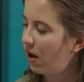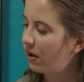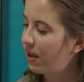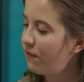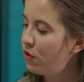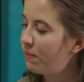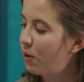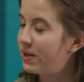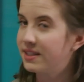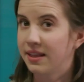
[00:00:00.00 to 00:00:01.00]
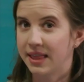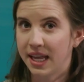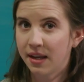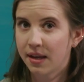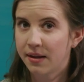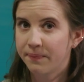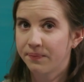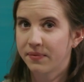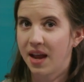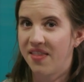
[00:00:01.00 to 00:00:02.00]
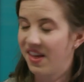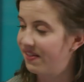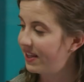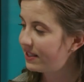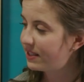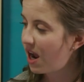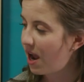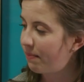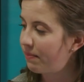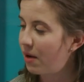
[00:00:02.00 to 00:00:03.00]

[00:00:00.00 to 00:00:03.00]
I'll give you a moment to think, and then this time,